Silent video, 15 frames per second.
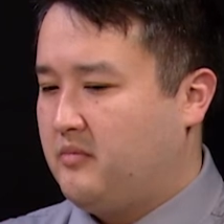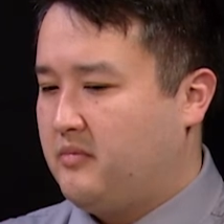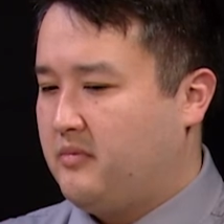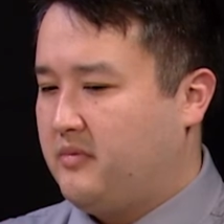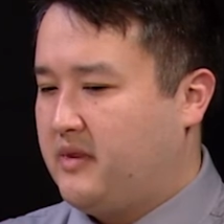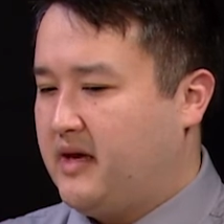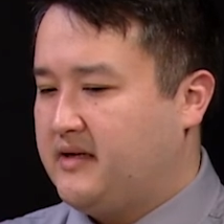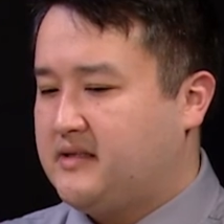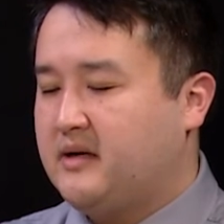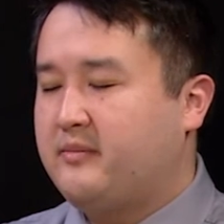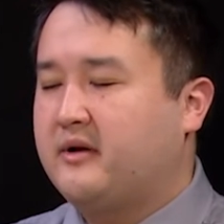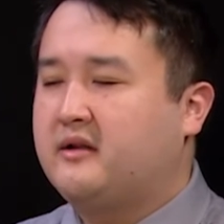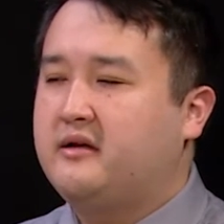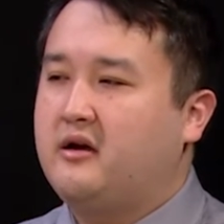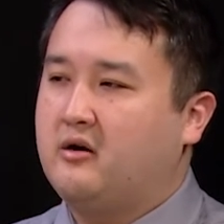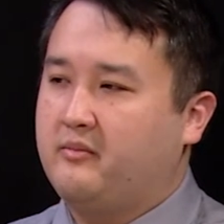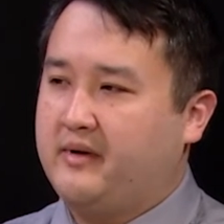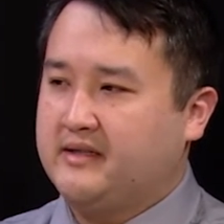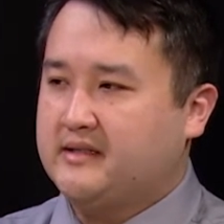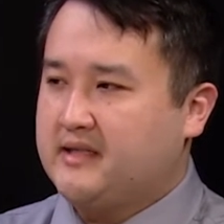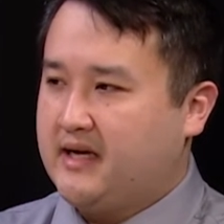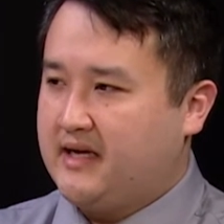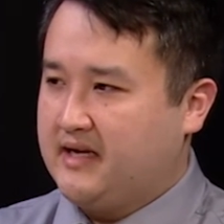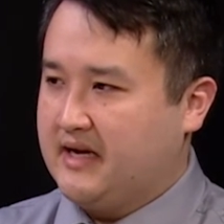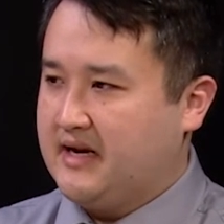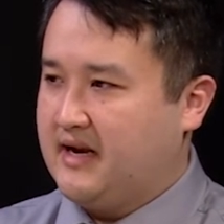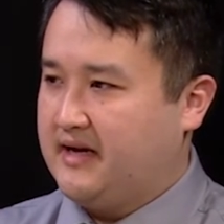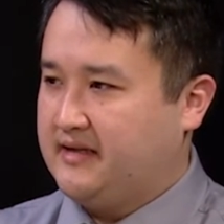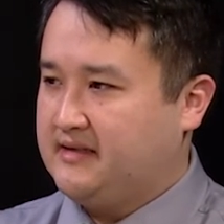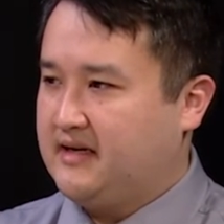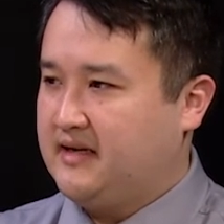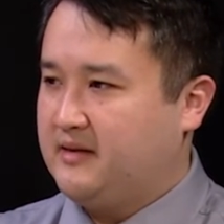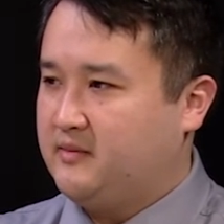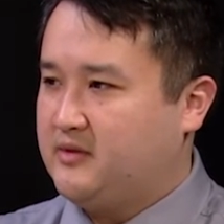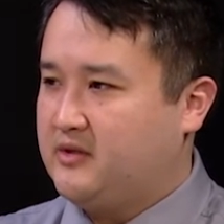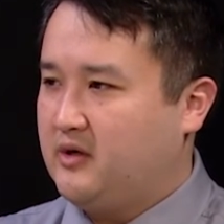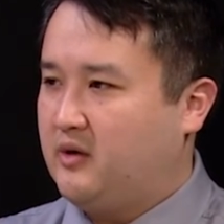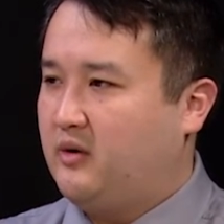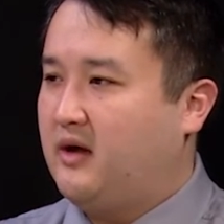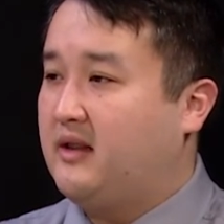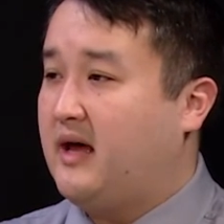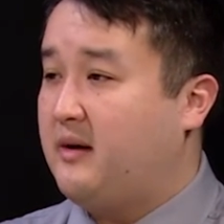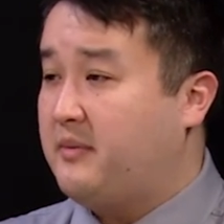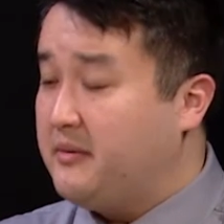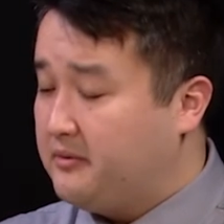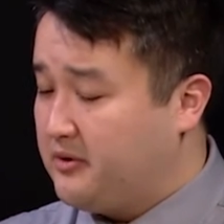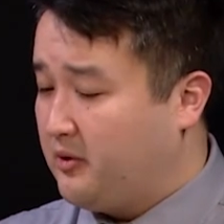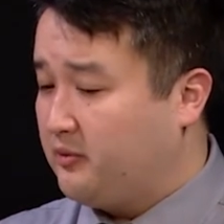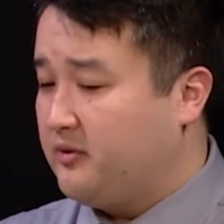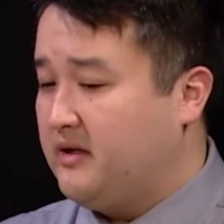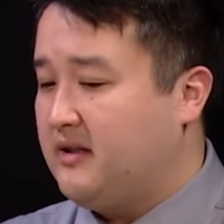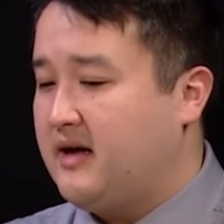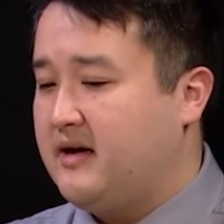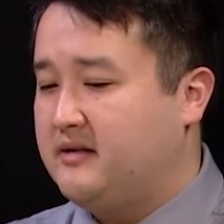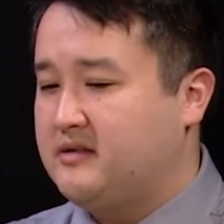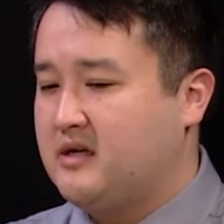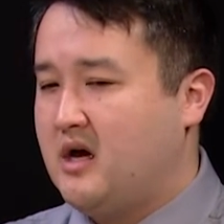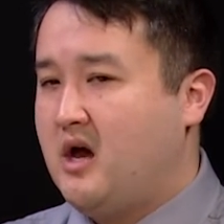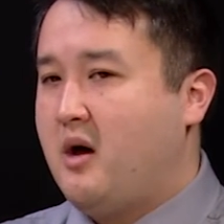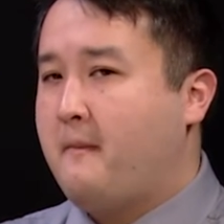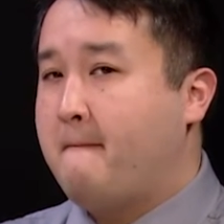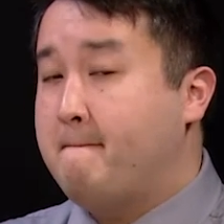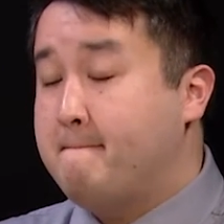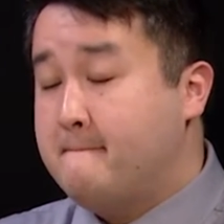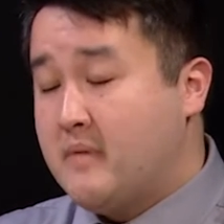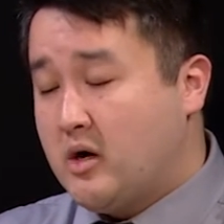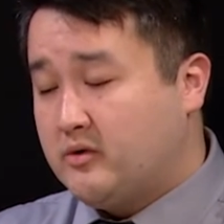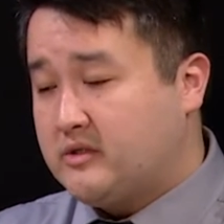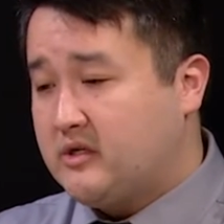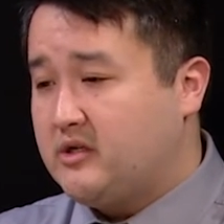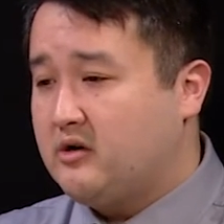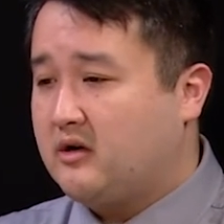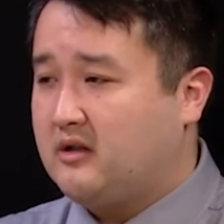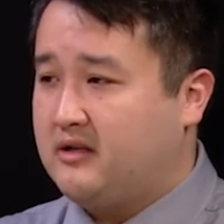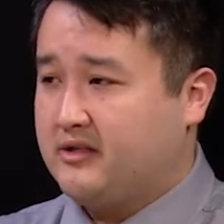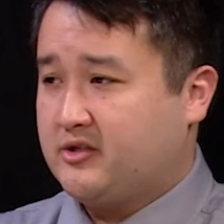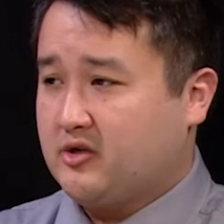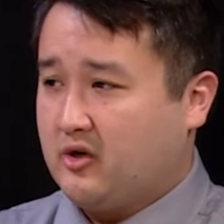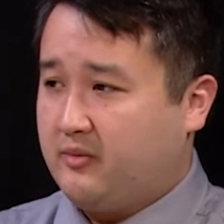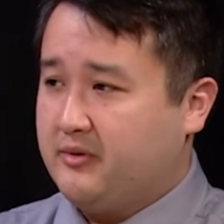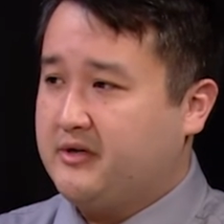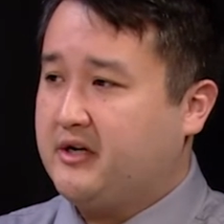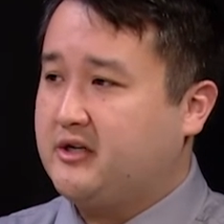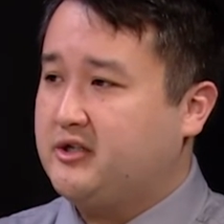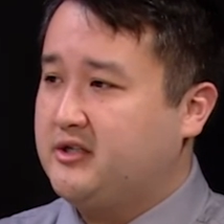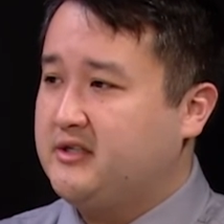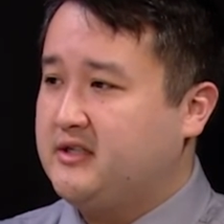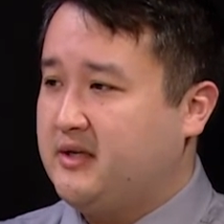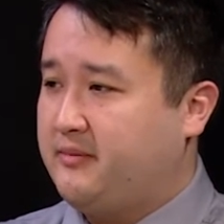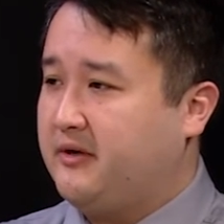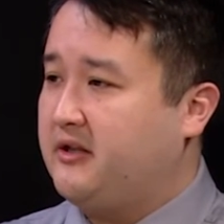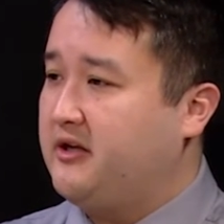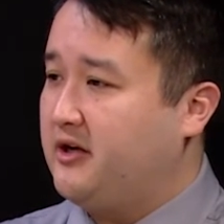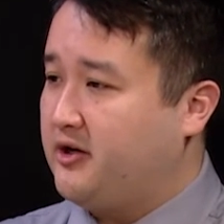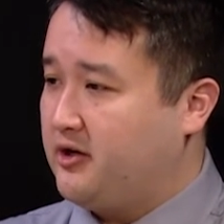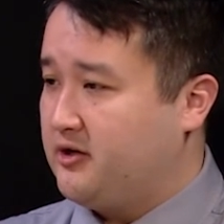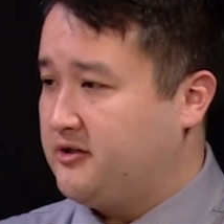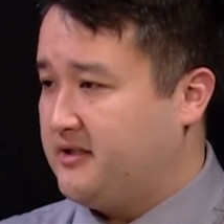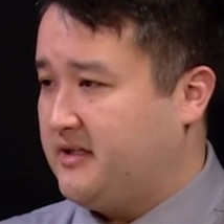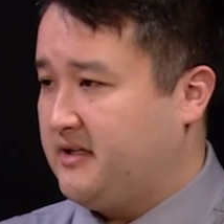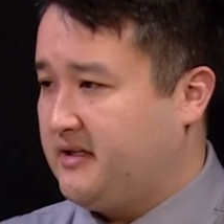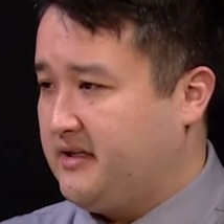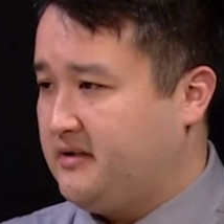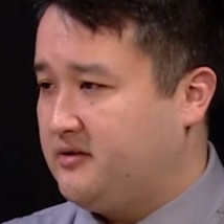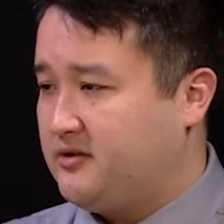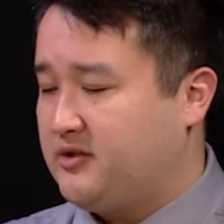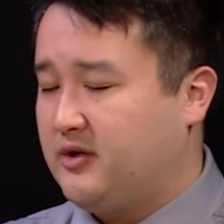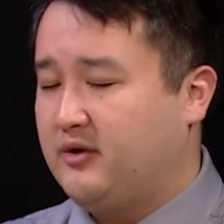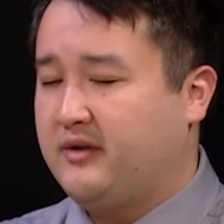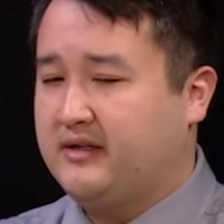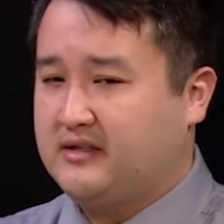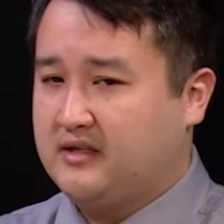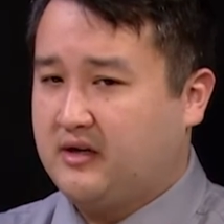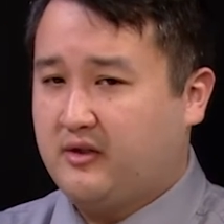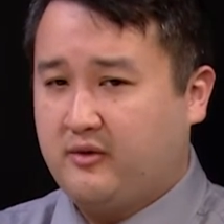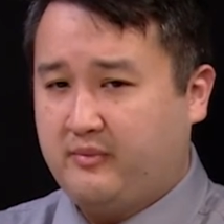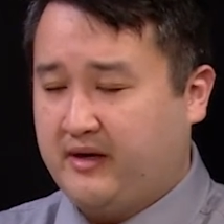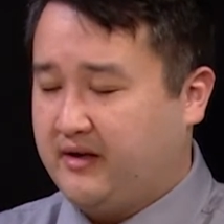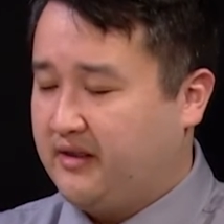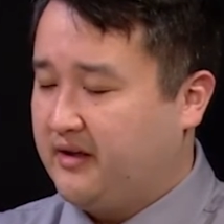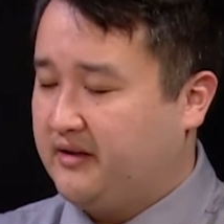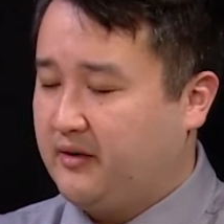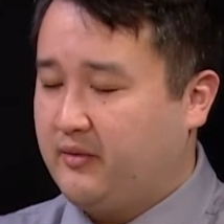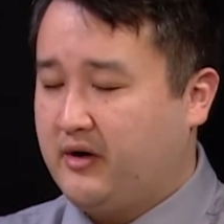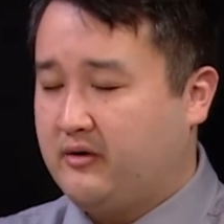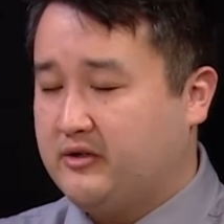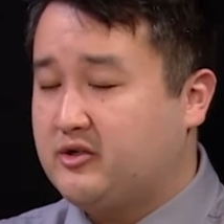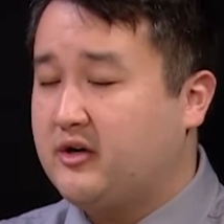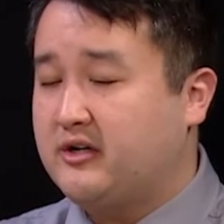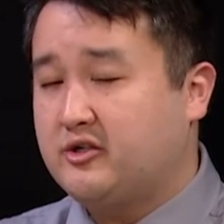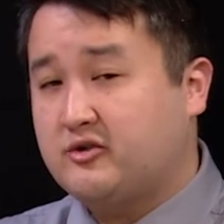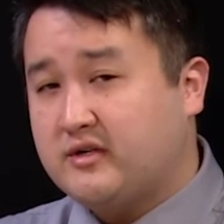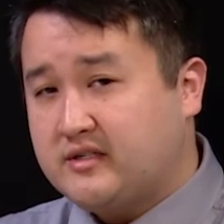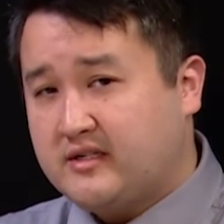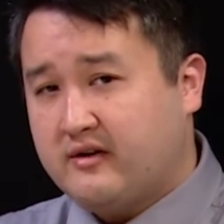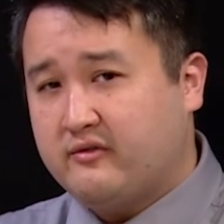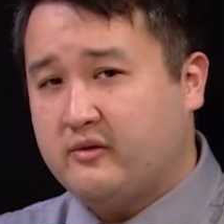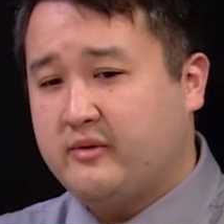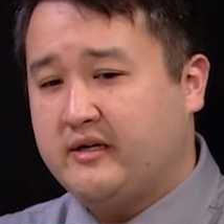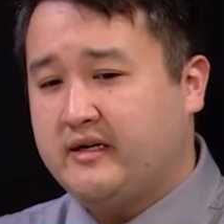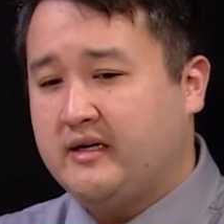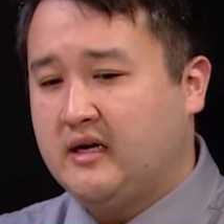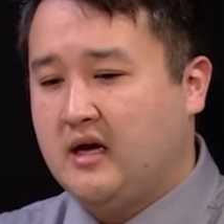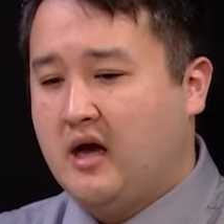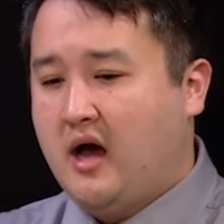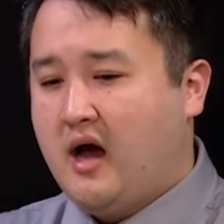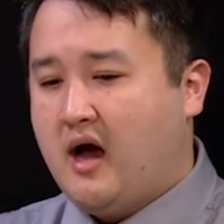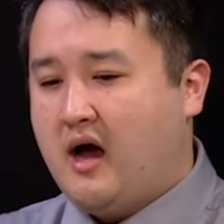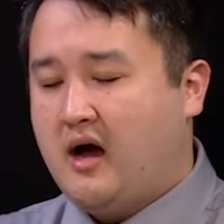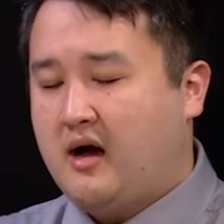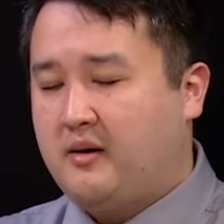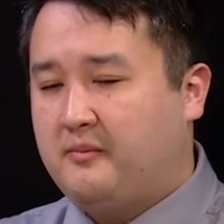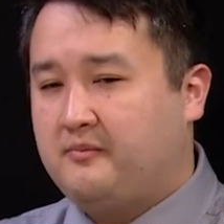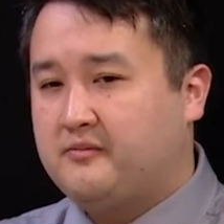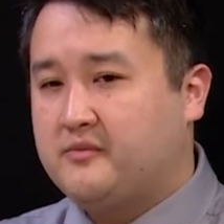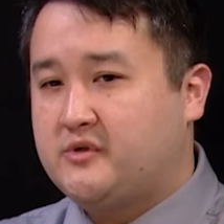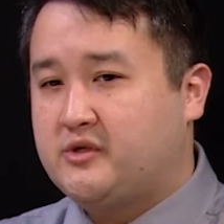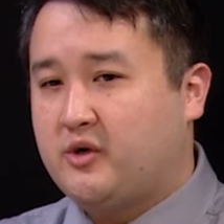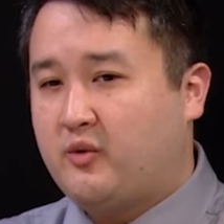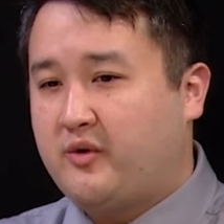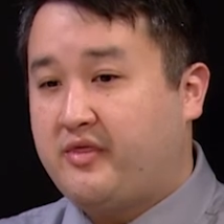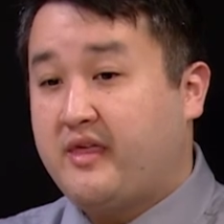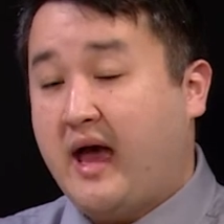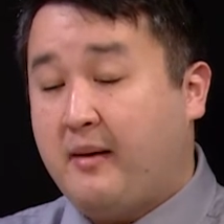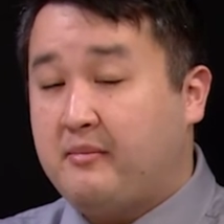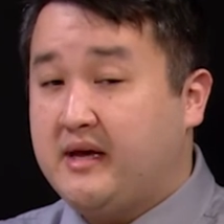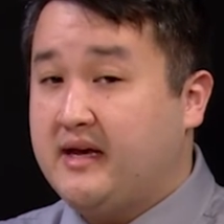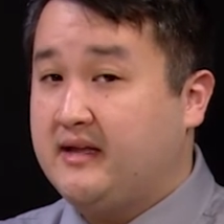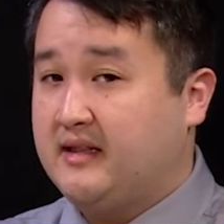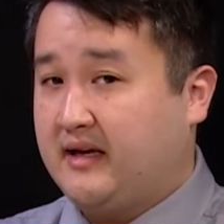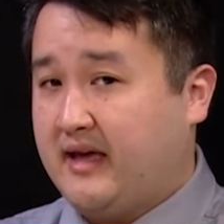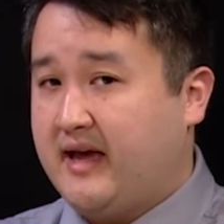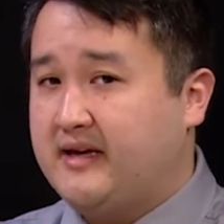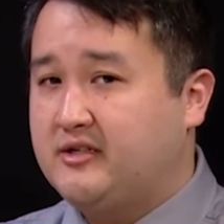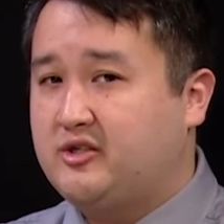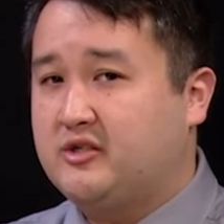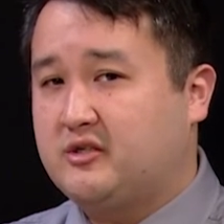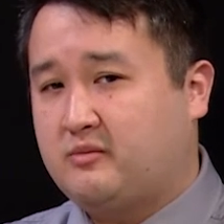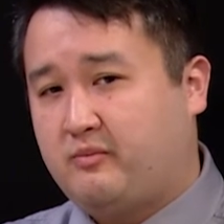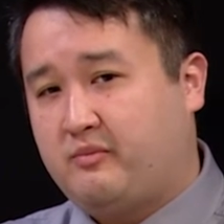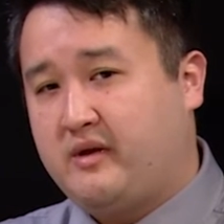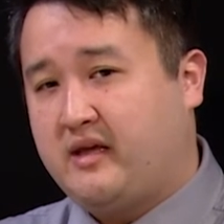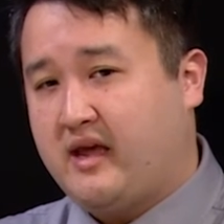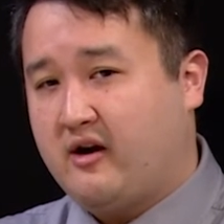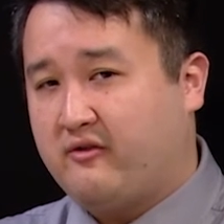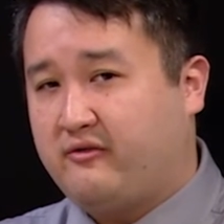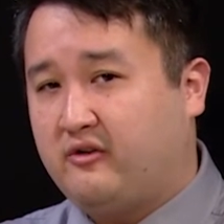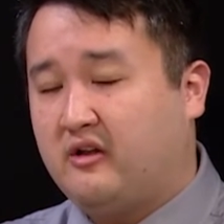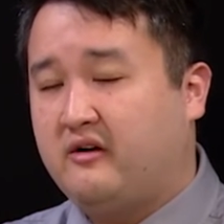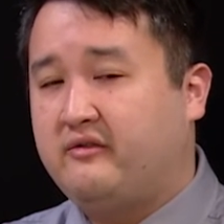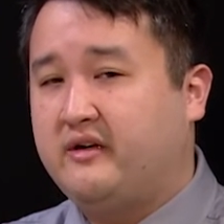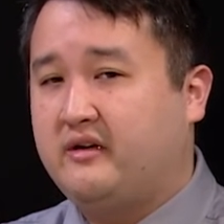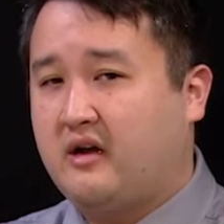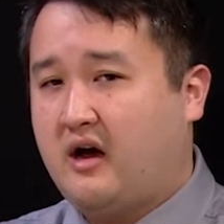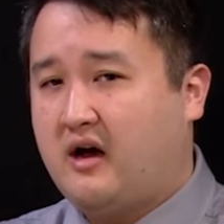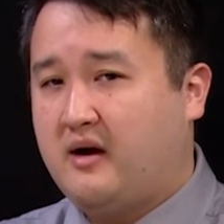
they typically are best taken at nighttime. So a lot of people don't realize most of your cholesterol production typically occurs at night. So that's another big thing that we always try to stress to everybody. So with that being the case, just be careful of it.